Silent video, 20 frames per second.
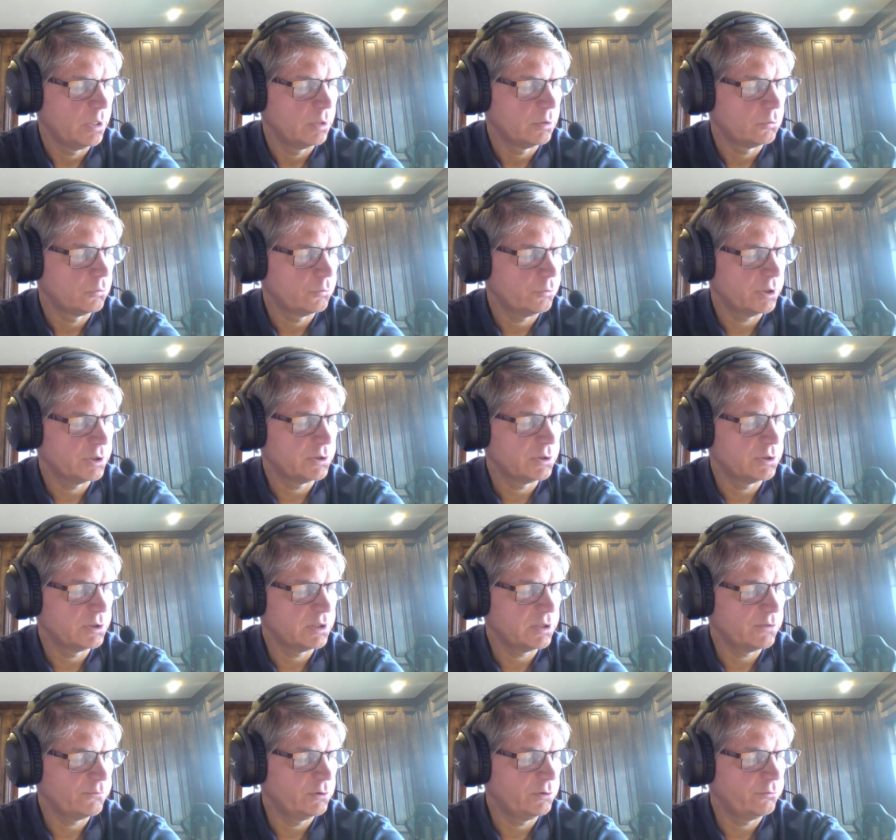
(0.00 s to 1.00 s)
Question
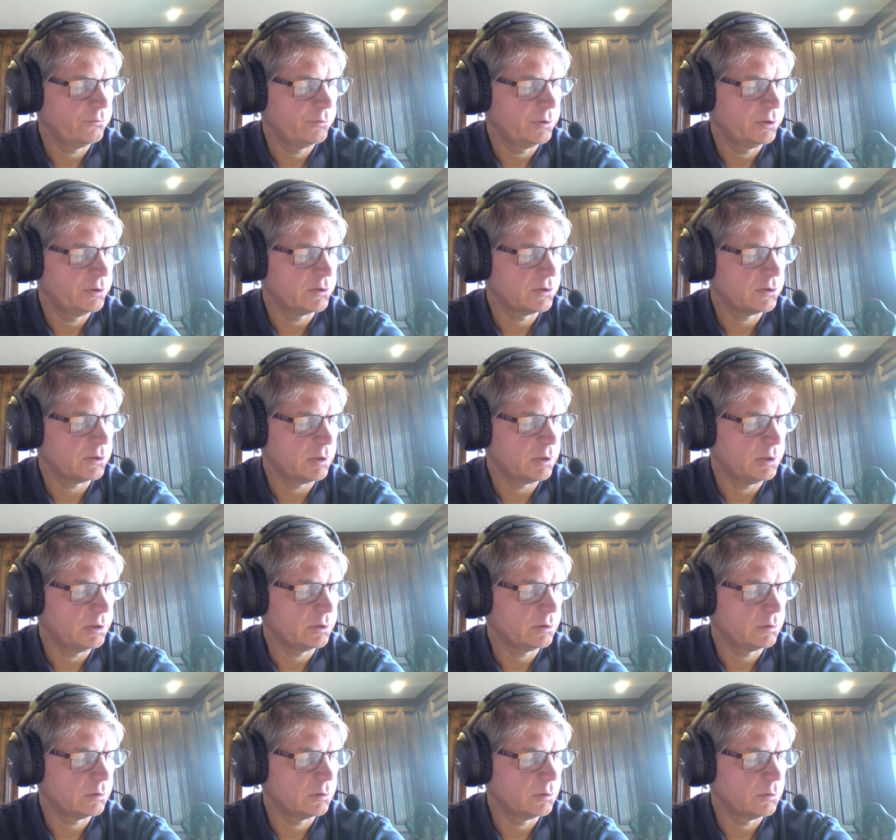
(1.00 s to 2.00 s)
73, diastolic.
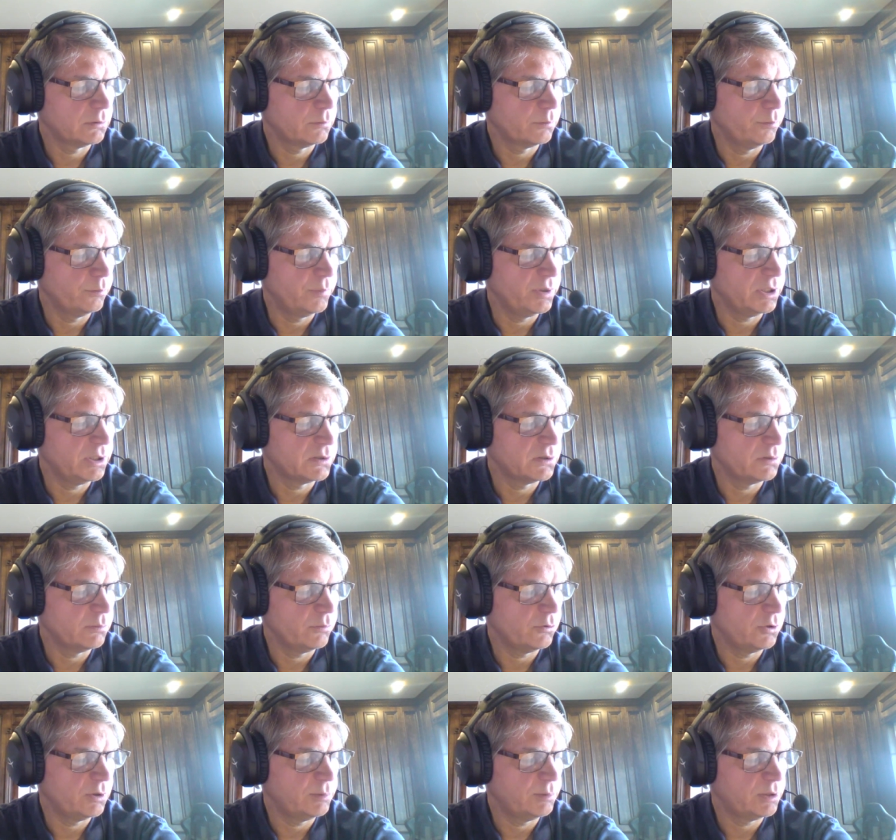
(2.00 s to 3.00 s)
B as in
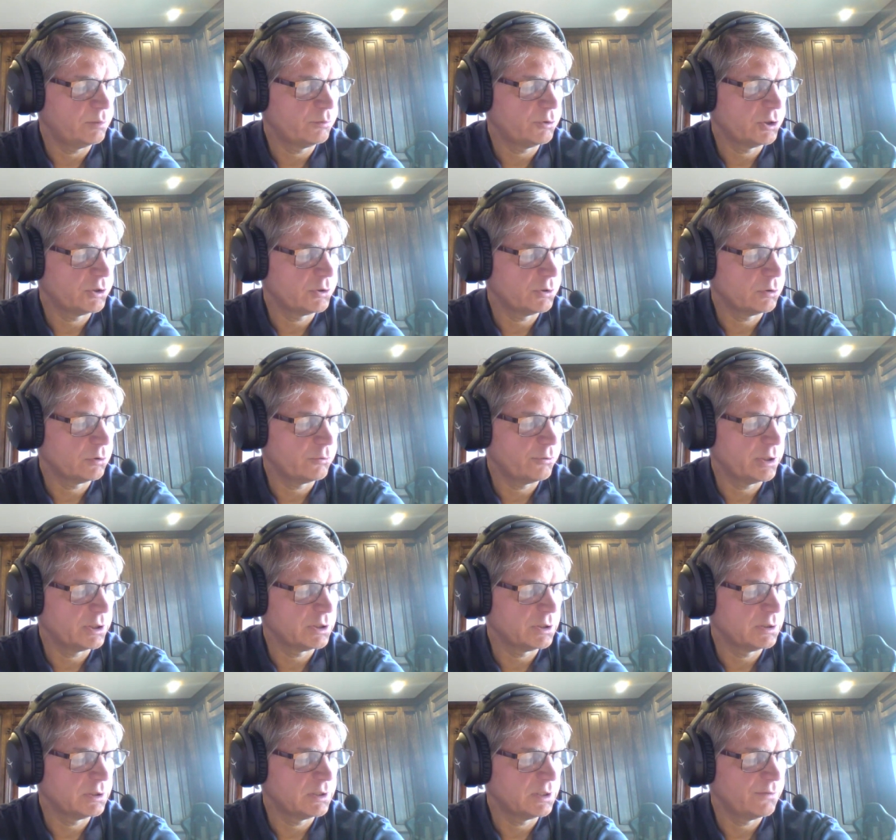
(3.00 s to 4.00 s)
boy, blood pressure.
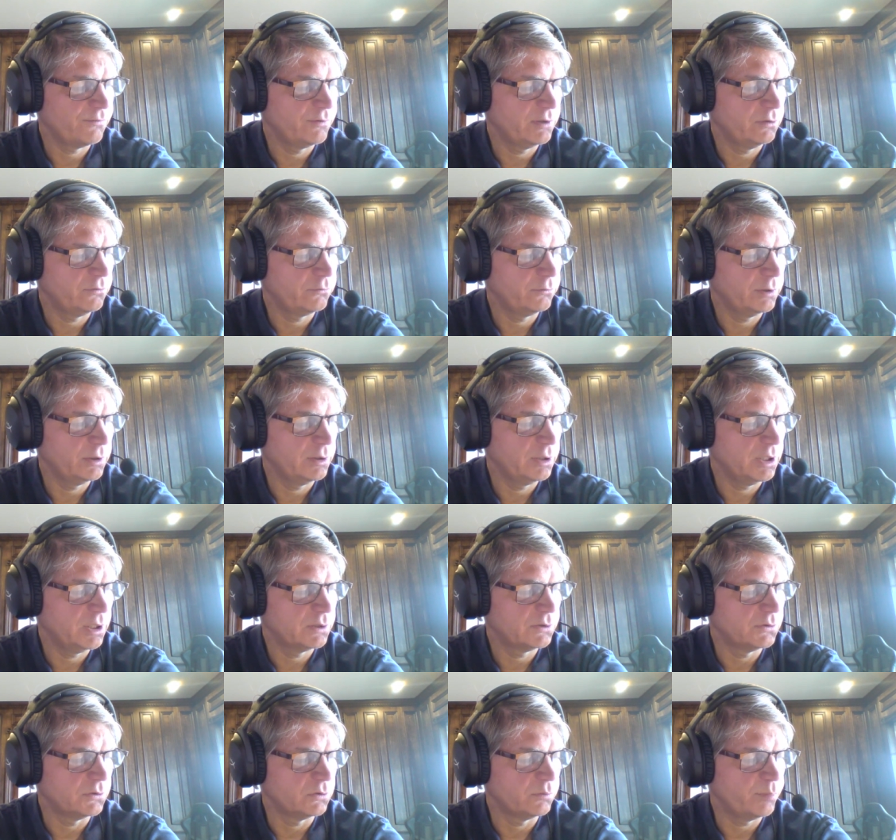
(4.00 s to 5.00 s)
Question 73, the
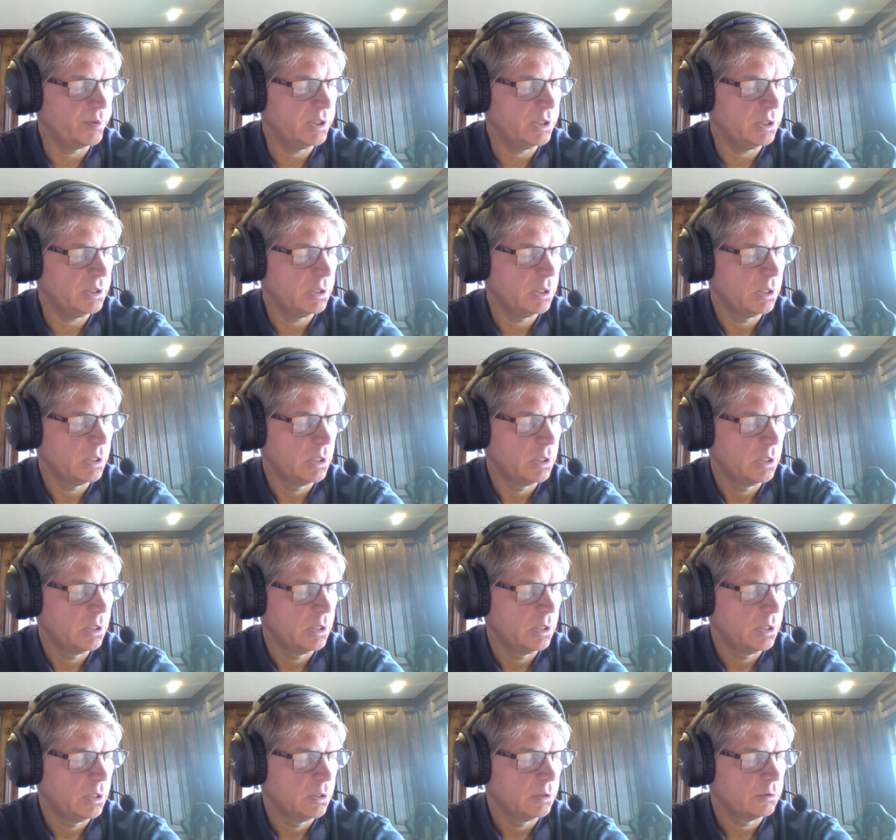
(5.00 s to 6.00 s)
answer is B.
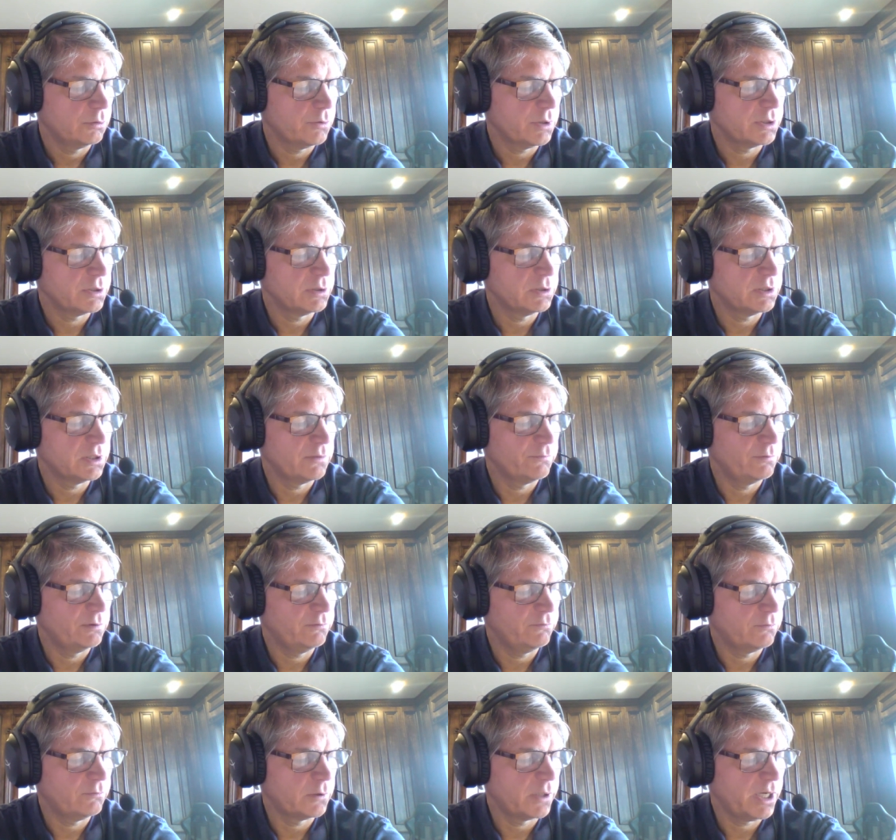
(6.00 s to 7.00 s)
Question
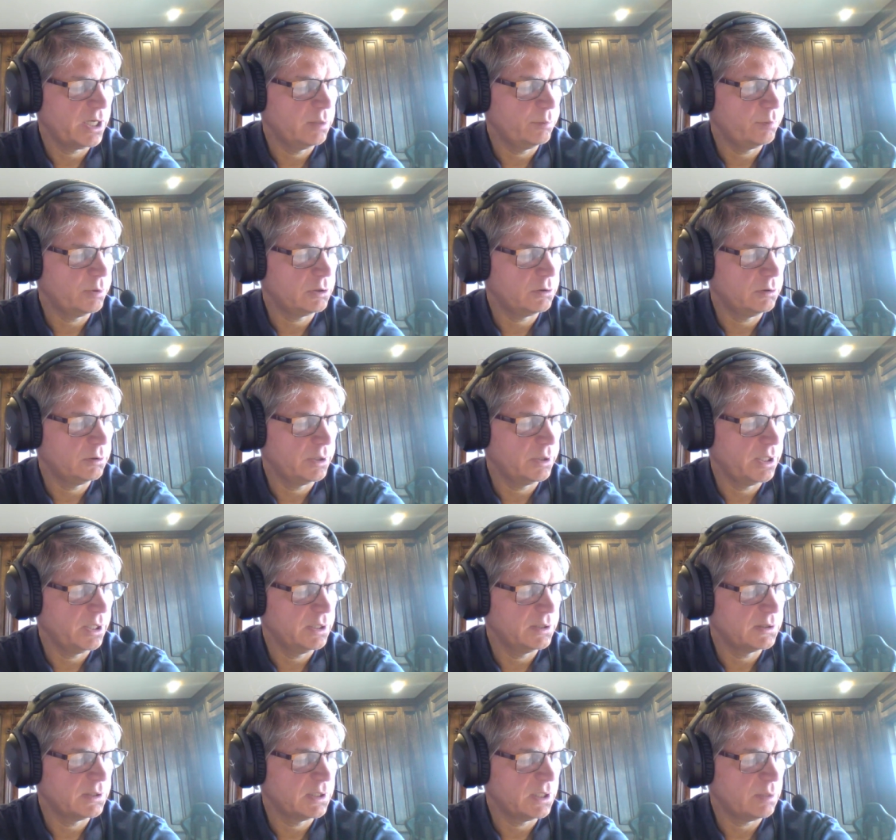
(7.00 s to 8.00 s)
74, apical. A
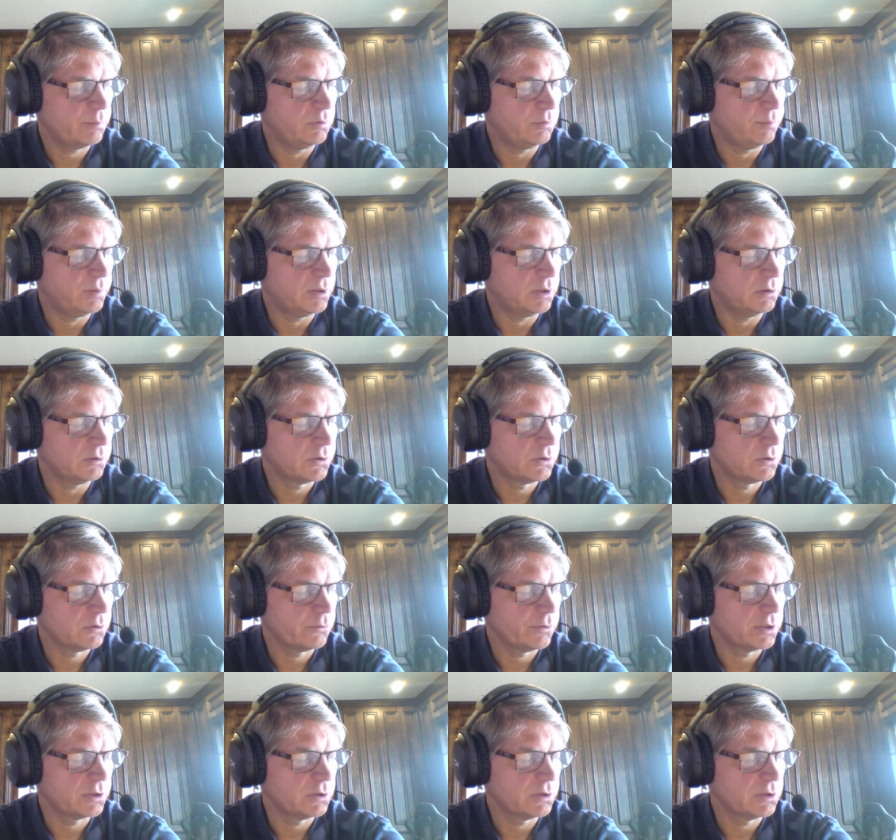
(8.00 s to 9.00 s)
as an apple pulse.
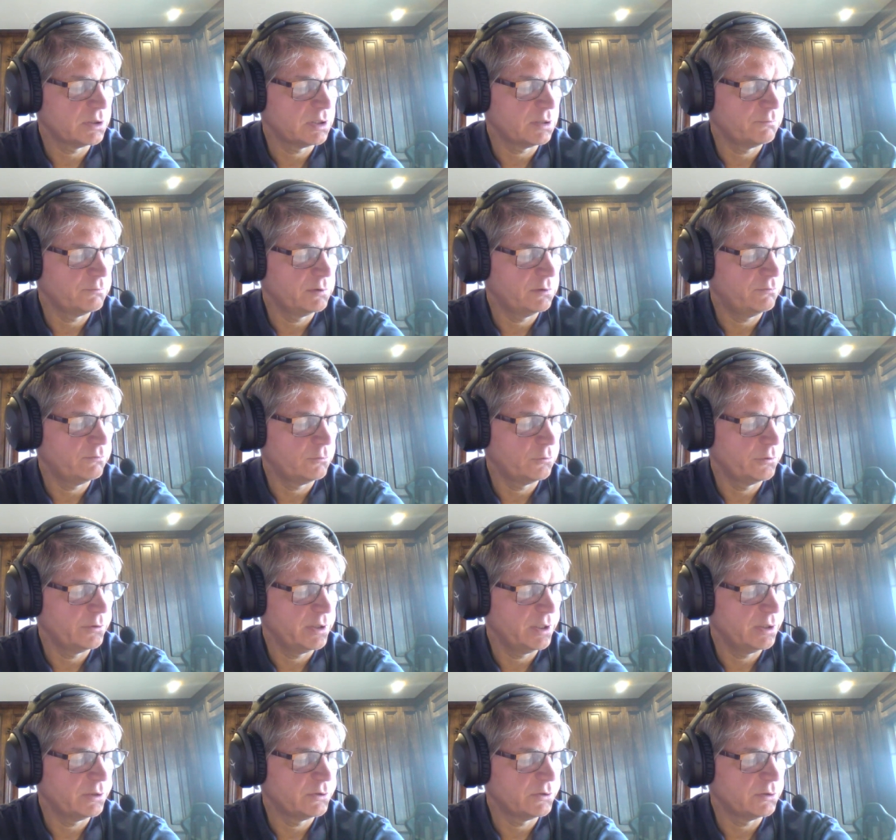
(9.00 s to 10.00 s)
Question 74,
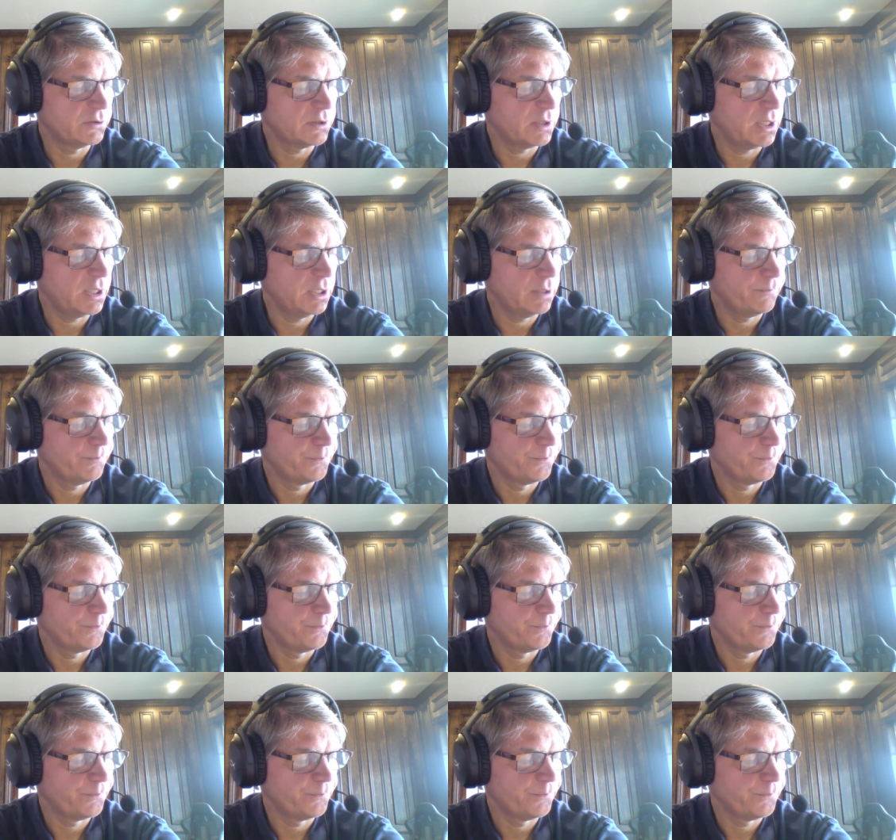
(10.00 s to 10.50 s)
the answer is A.